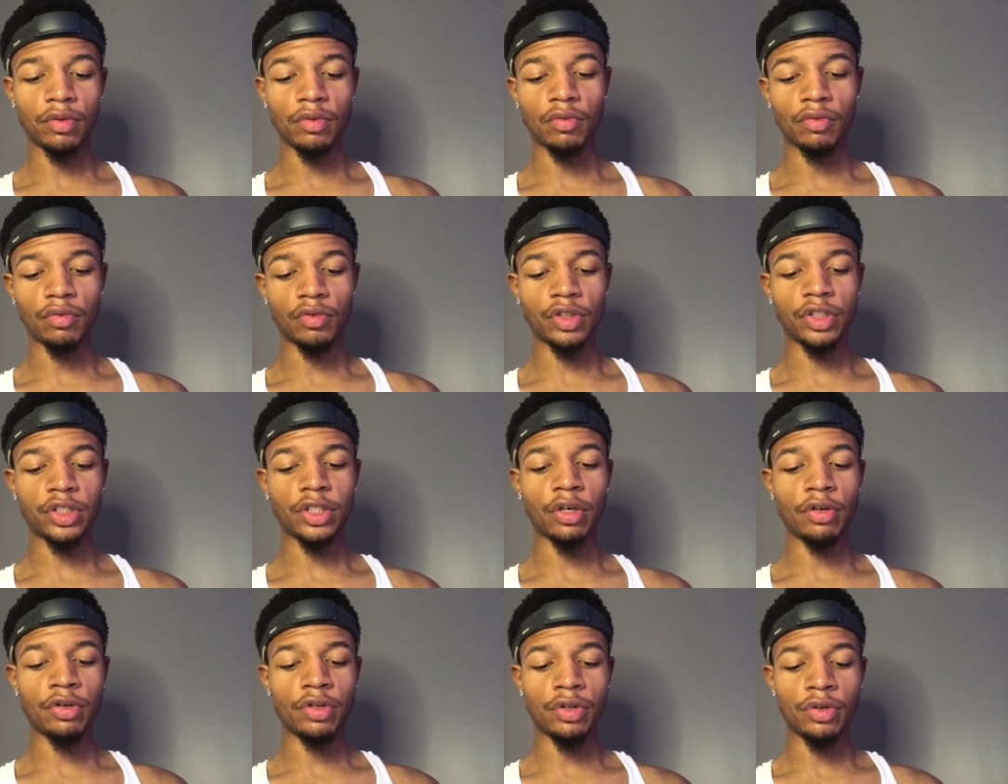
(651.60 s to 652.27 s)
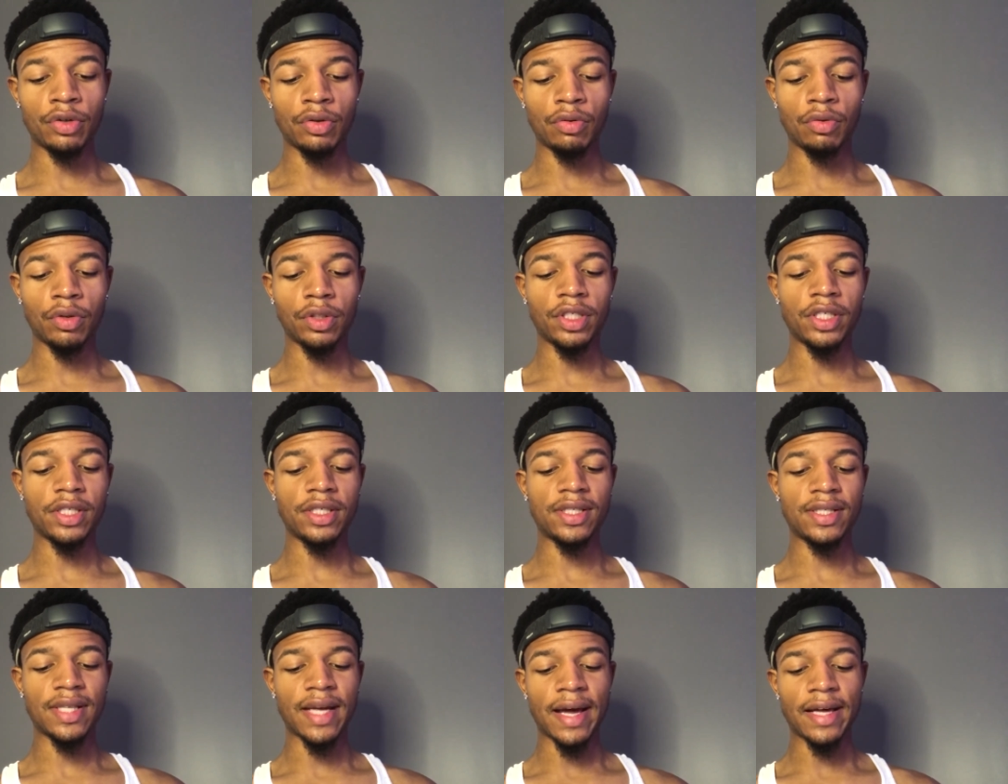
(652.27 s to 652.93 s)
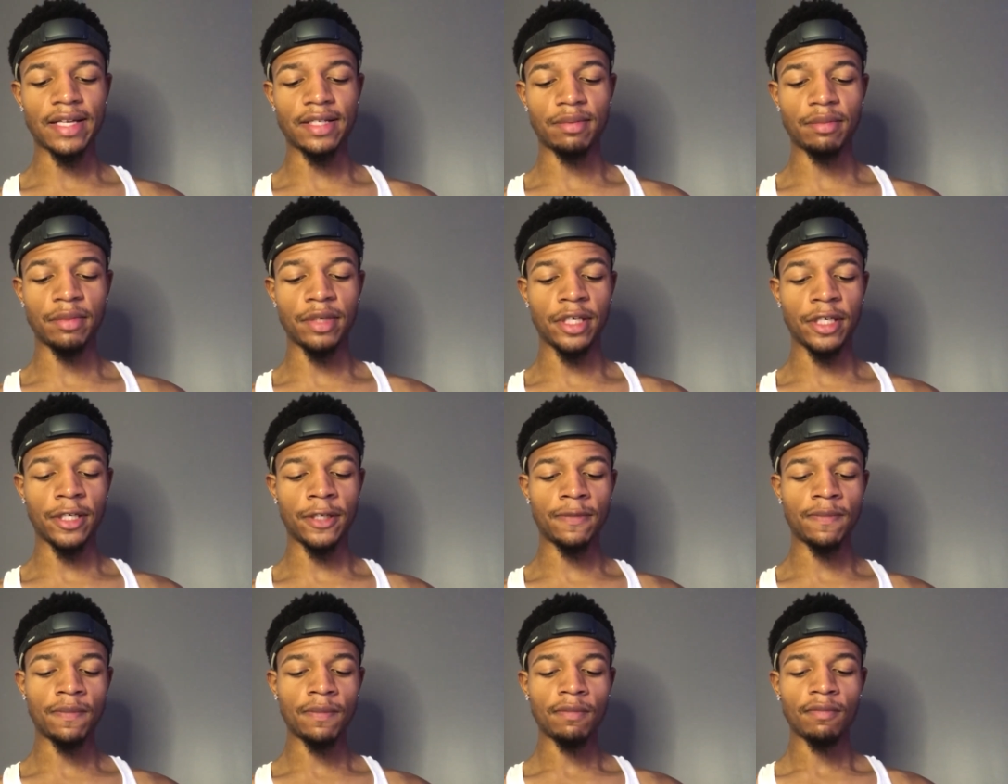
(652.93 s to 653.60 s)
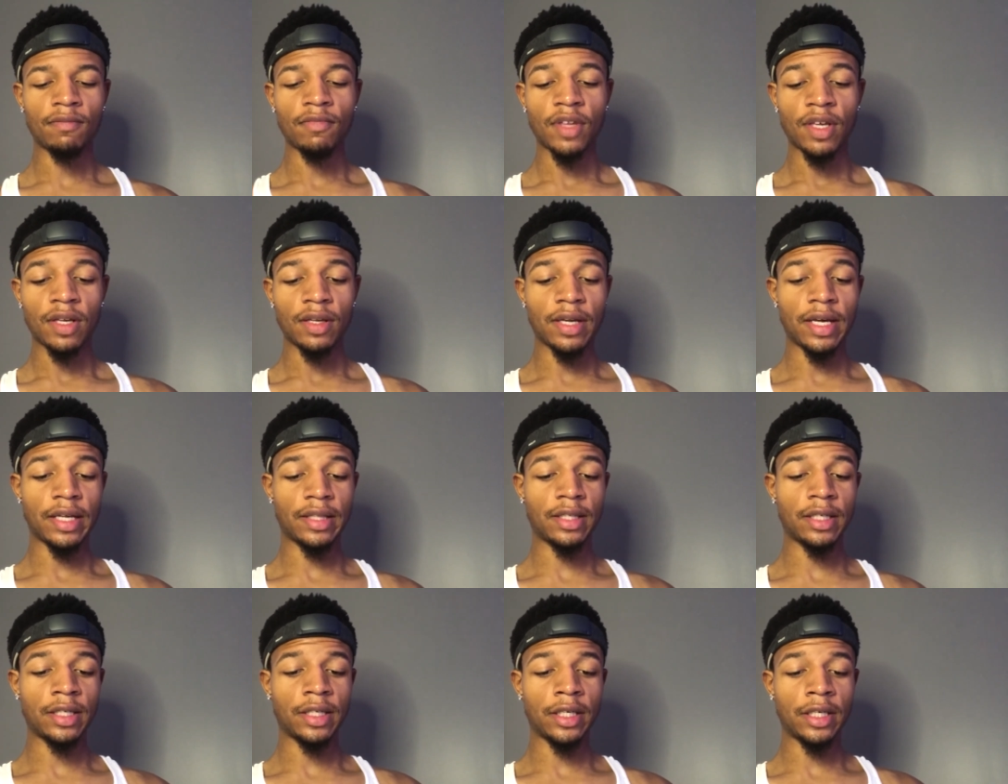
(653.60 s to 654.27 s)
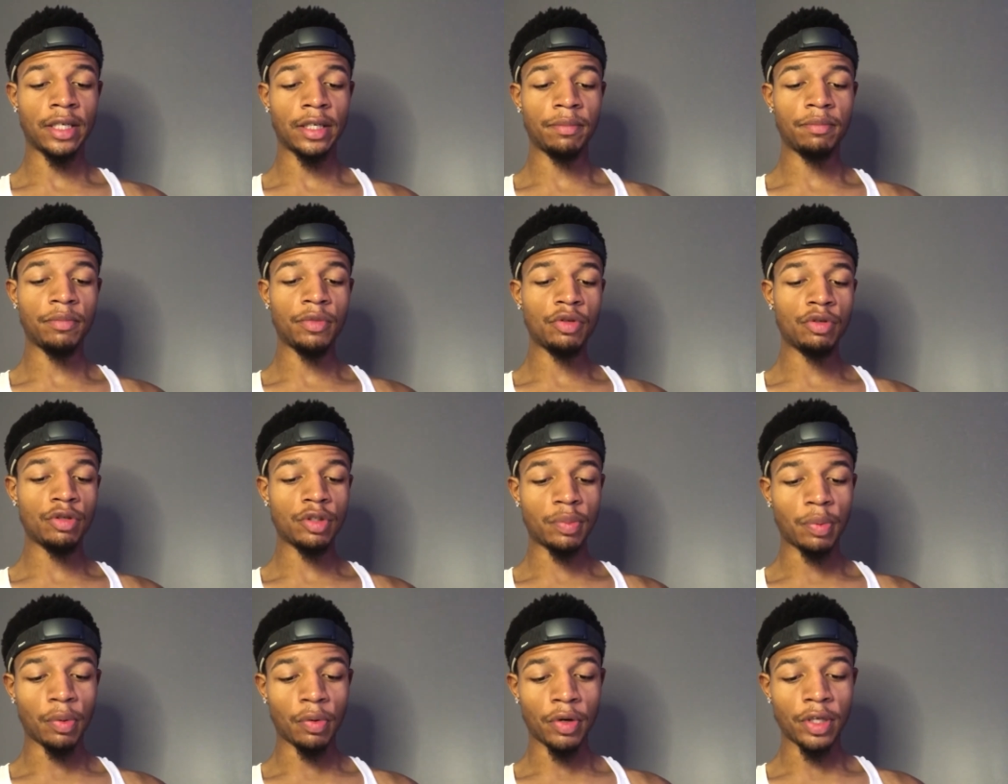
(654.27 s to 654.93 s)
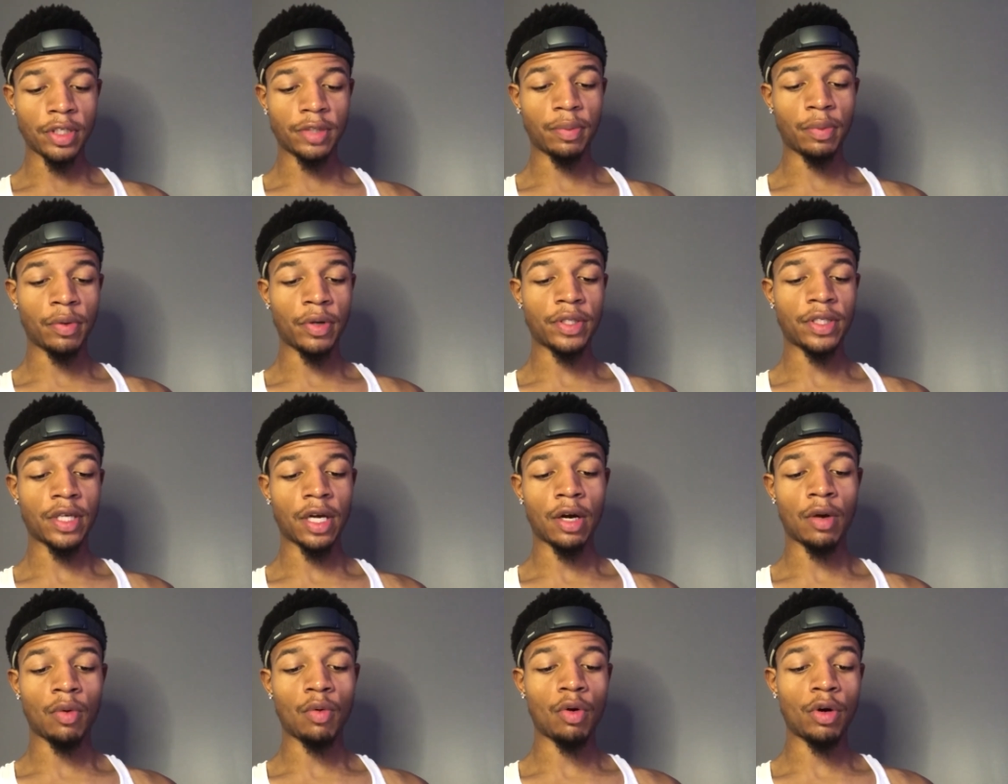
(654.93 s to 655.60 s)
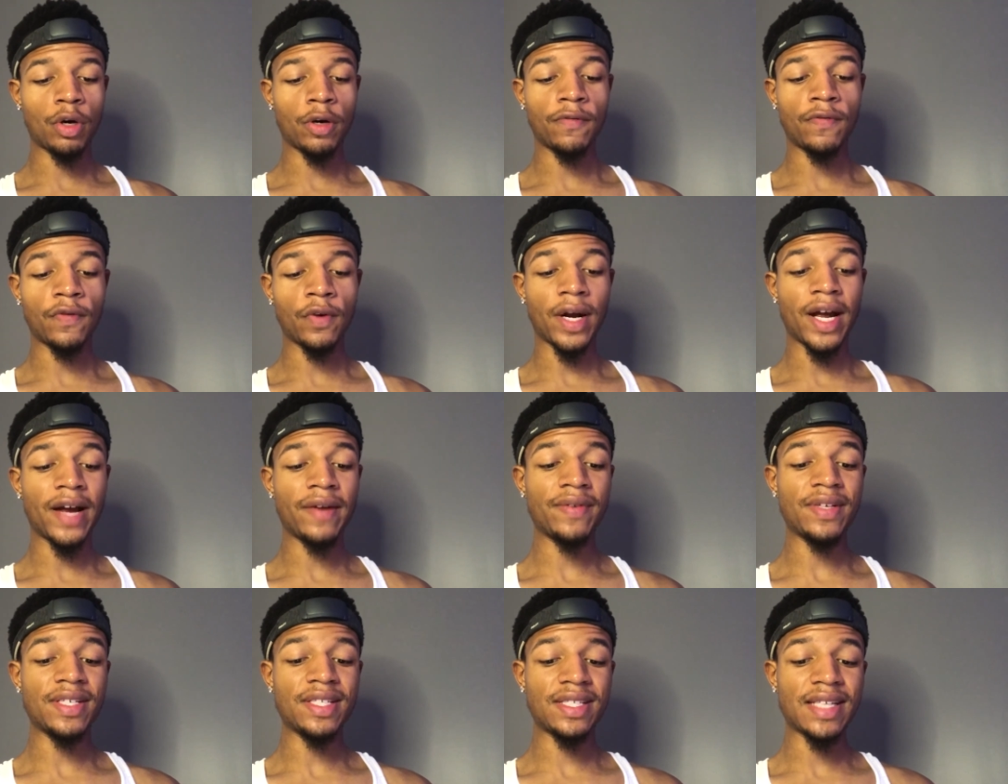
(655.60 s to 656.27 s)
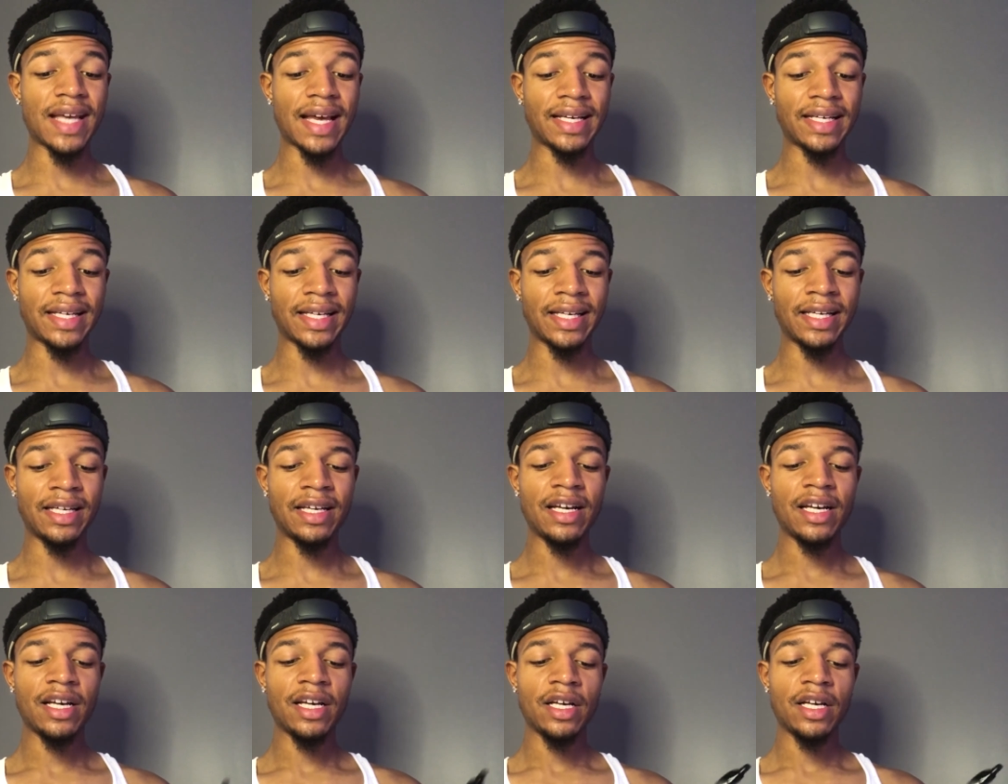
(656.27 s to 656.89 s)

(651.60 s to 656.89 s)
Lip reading: show you what these stats mean, that the Muse points are awarded for every second.